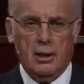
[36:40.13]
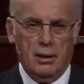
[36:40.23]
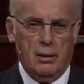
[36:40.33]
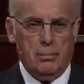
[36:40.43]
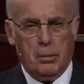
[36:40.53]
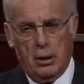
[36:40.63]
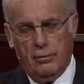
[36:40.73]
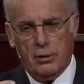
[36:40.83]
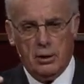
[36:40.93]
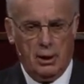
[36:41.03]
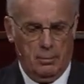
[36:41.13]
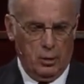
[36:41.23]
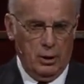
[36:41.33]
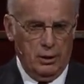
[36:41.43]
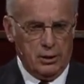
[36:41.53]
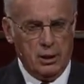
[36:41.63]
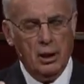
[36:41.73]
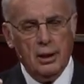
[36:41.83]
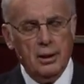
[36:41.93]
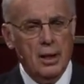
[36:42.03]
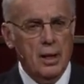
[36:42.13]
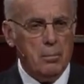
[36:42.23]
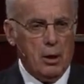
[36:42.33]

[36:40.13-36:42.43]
it, part of the time we're in the sun,